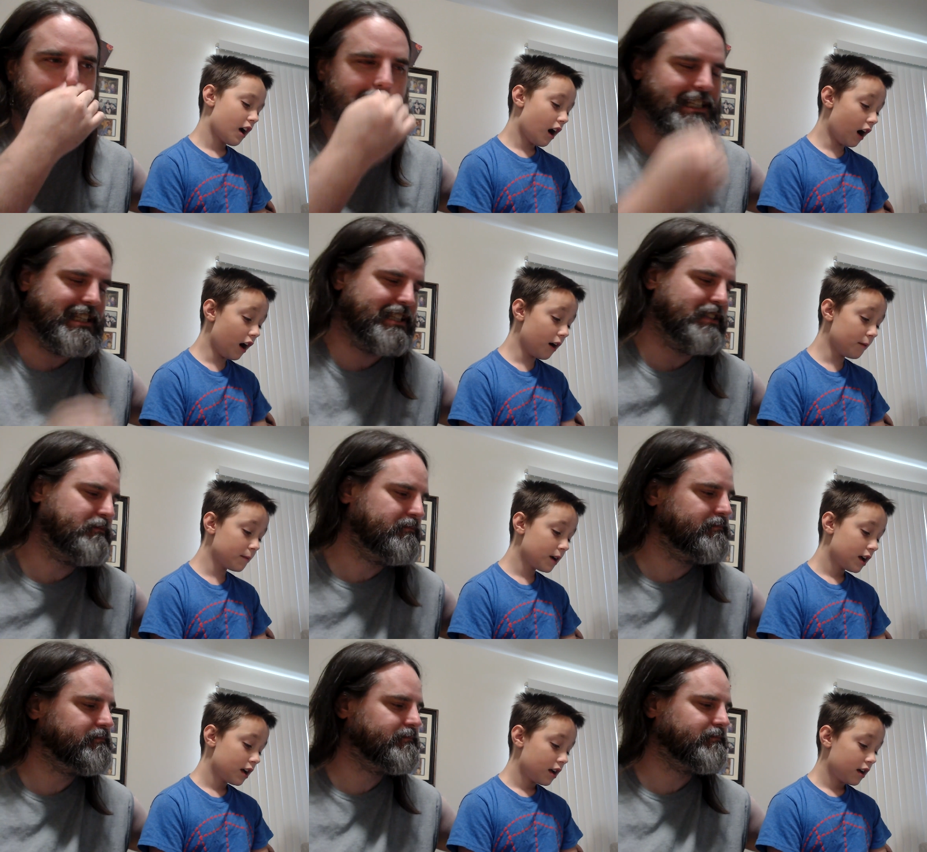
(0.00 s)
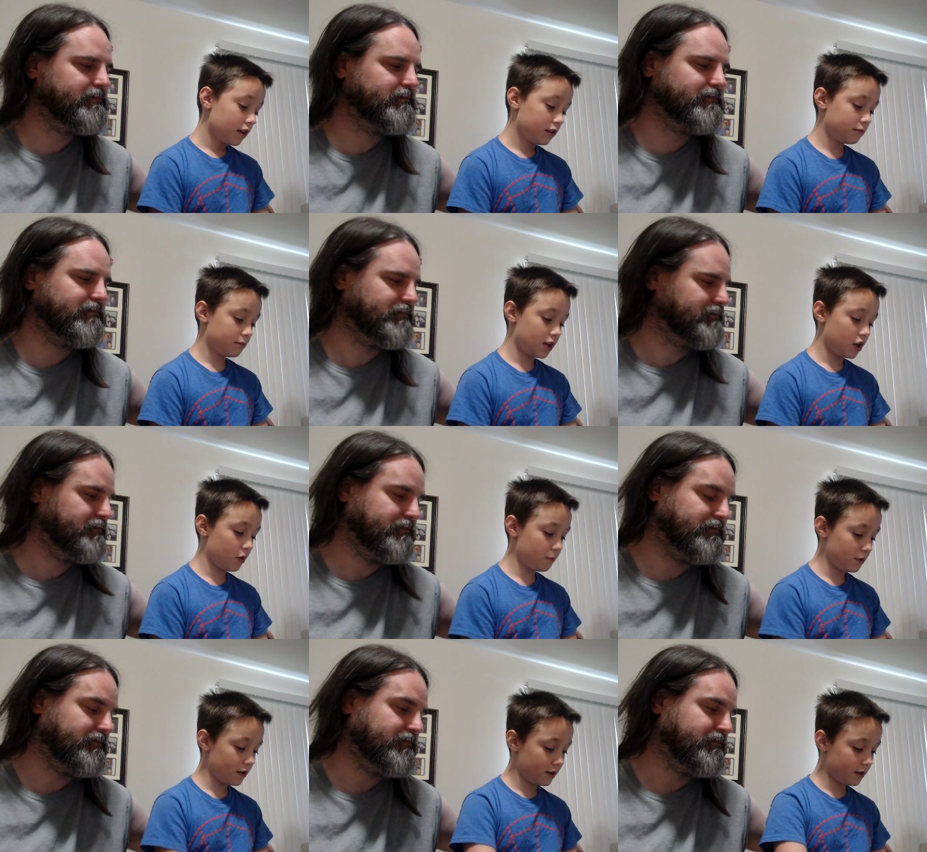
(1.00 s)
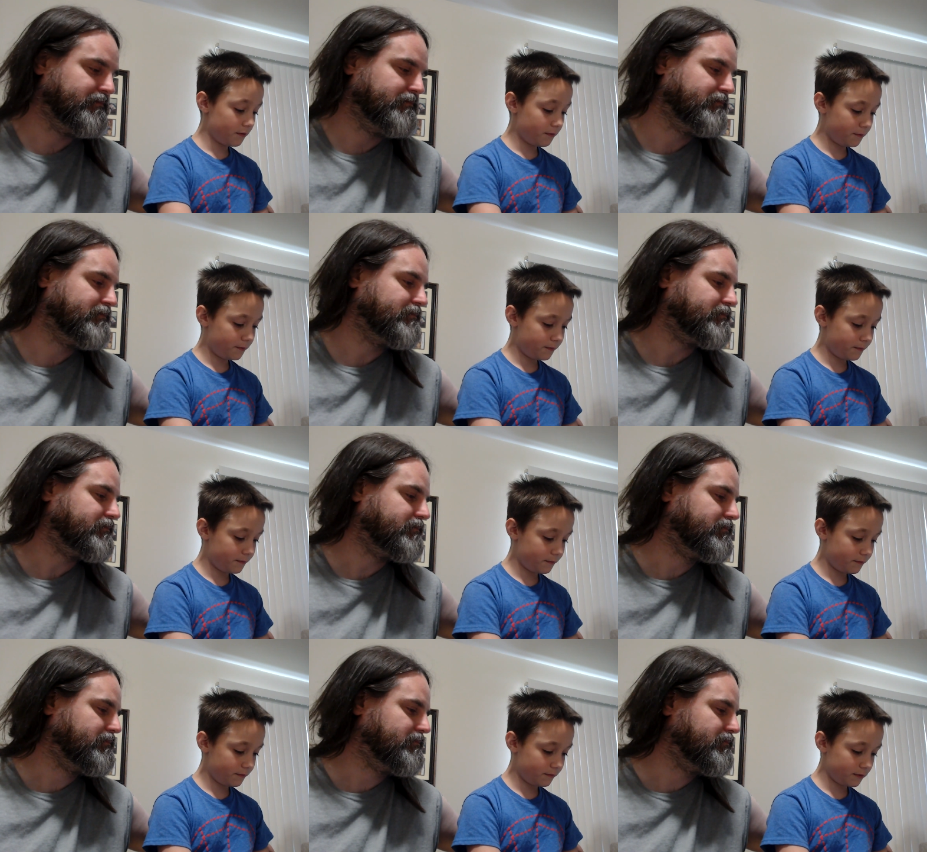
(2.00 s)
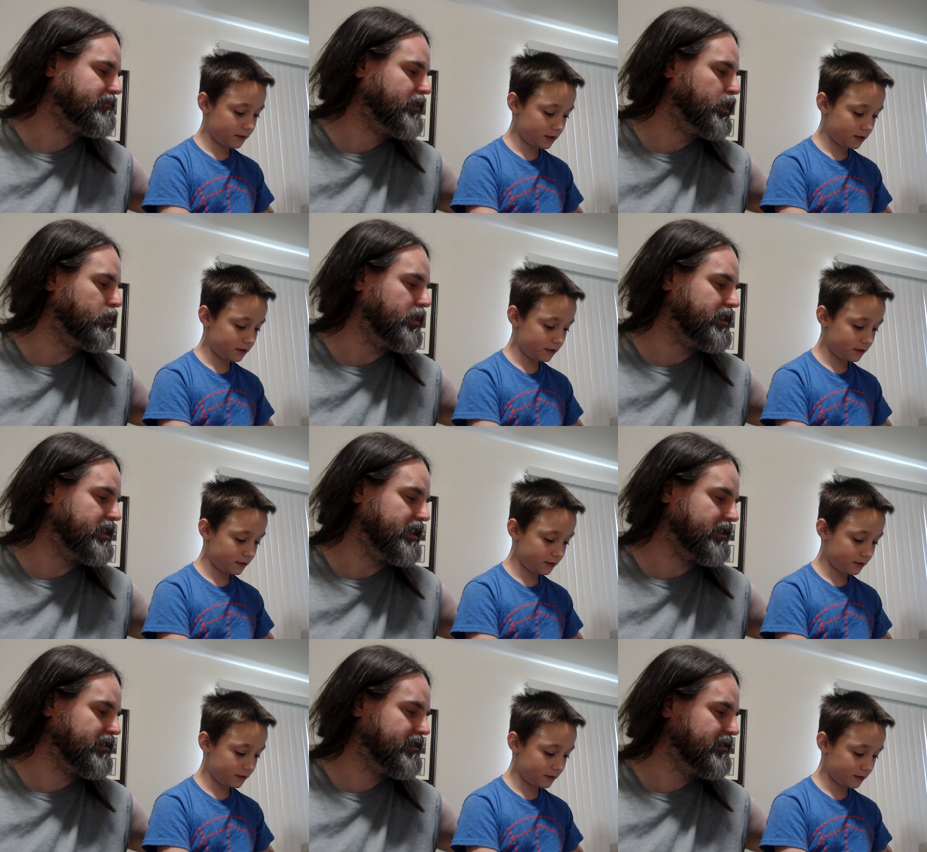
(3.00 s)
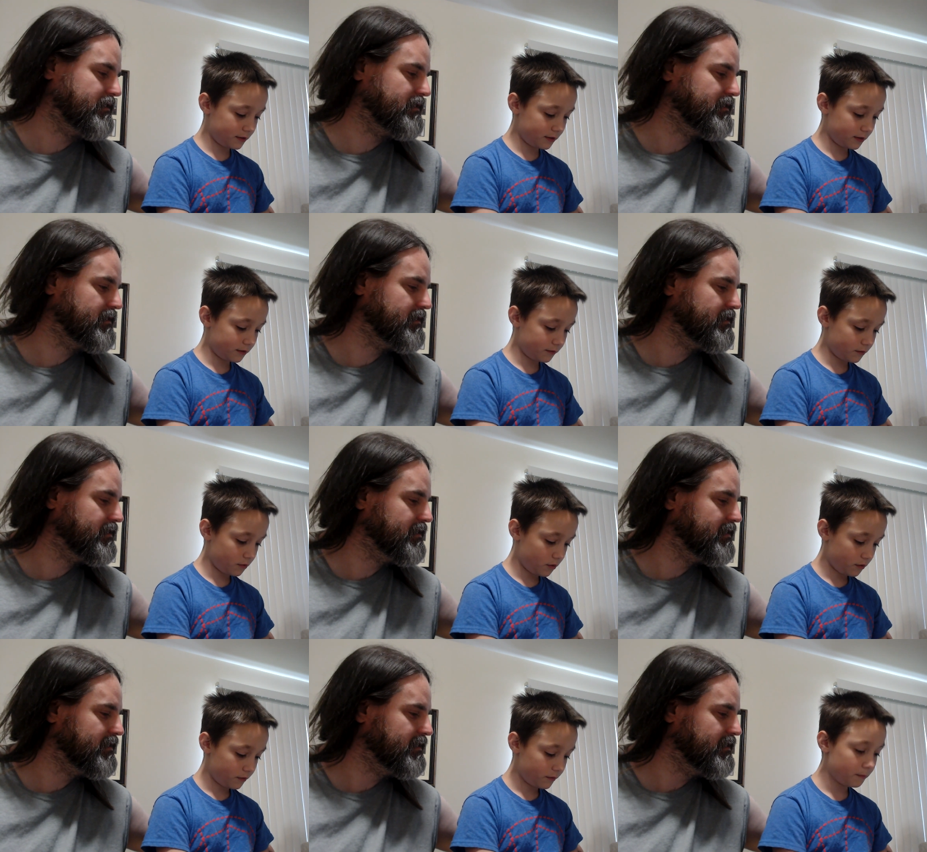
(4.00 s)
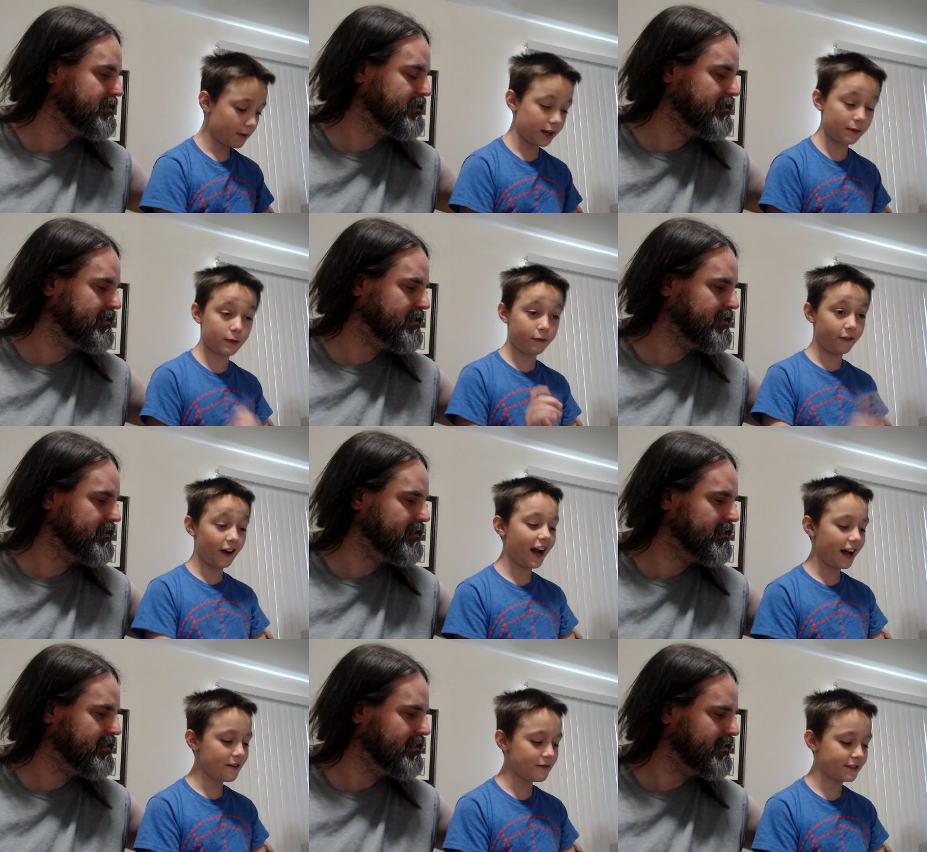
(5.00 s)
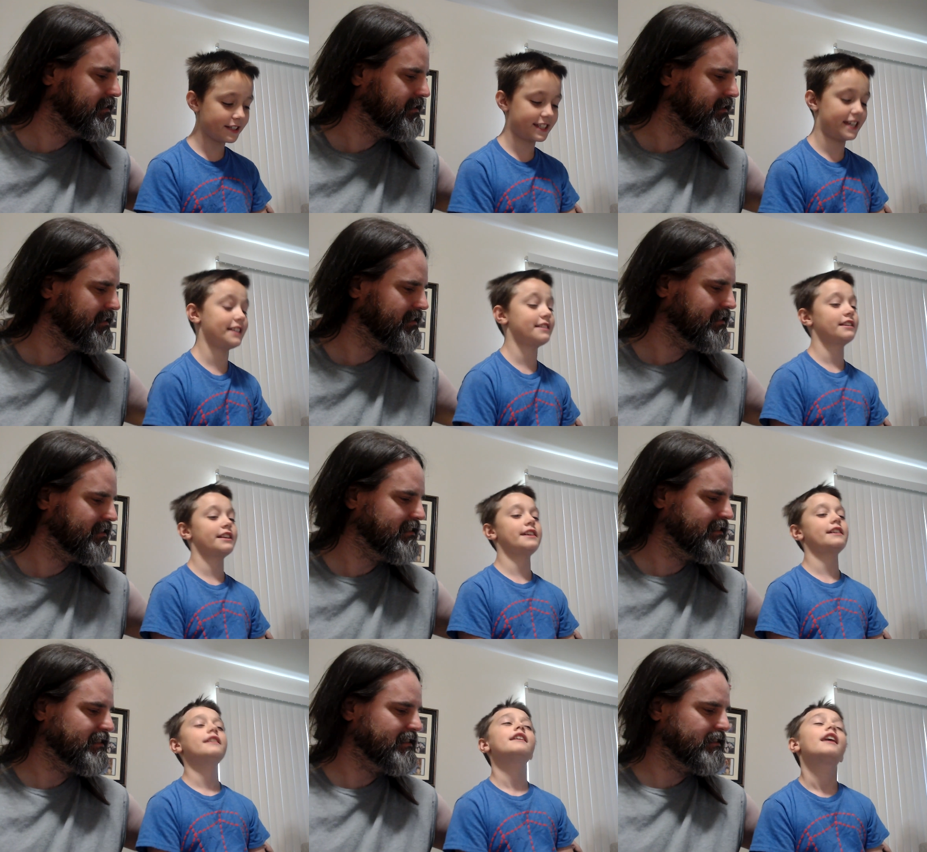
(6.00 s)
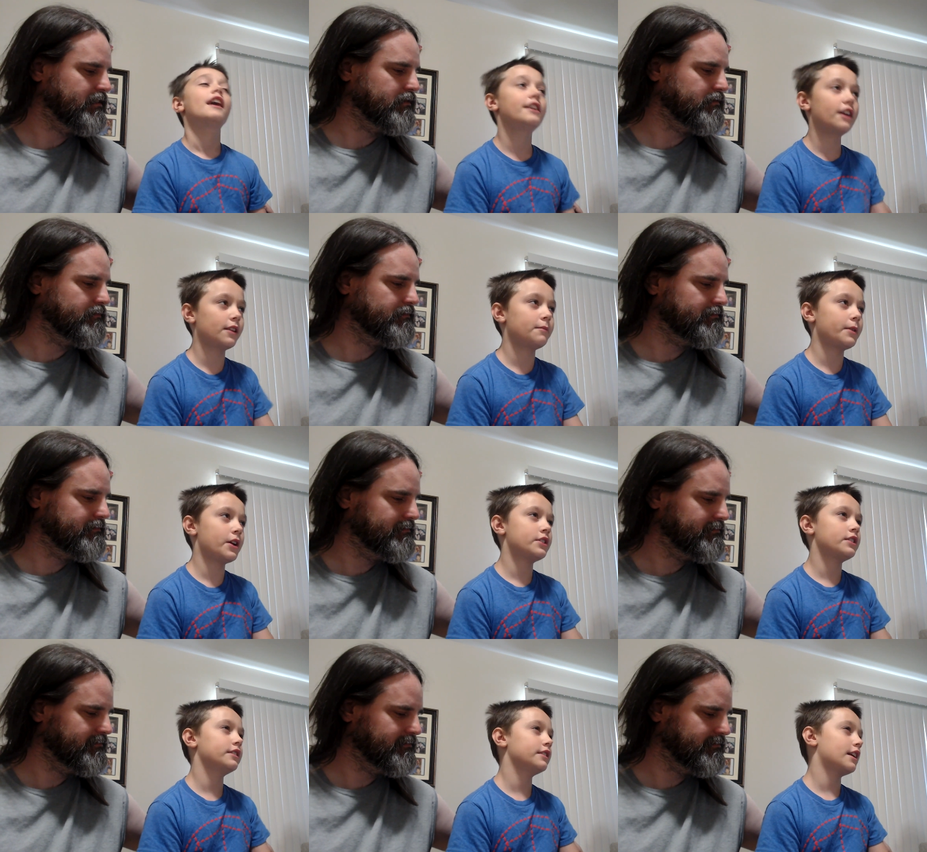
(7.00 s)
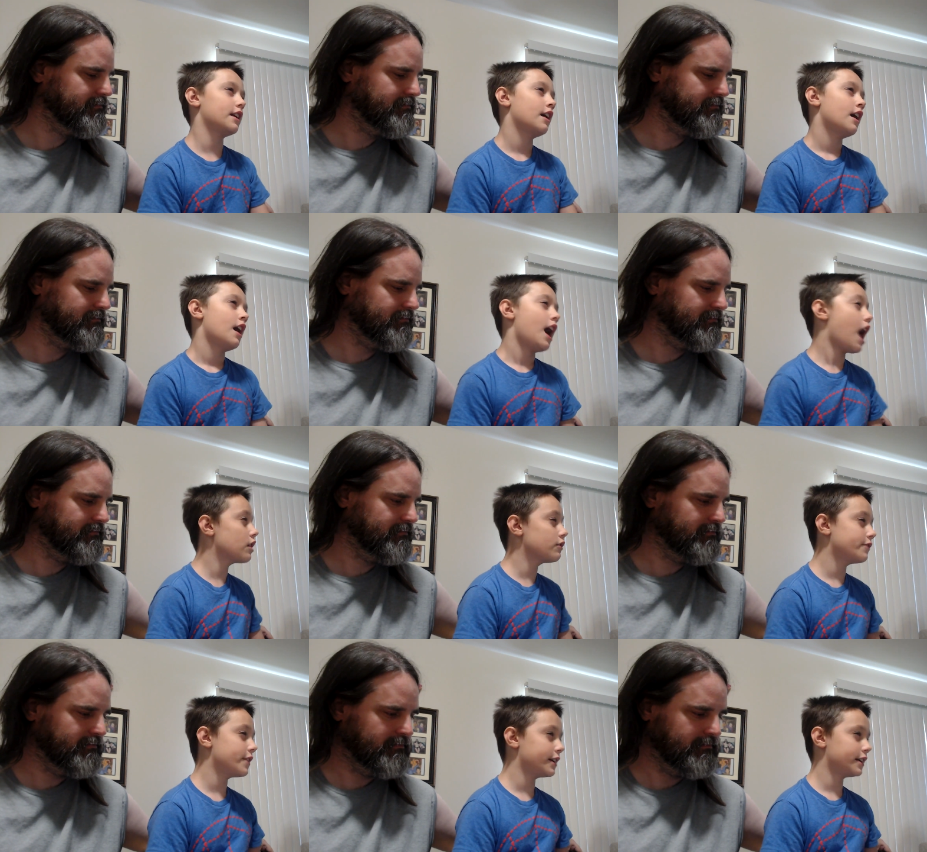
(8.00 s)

Speaker 1: Um, my number.
Speaker 2: You're on six.
Speaker 1: My number five is Keith Lee, another person that I don't think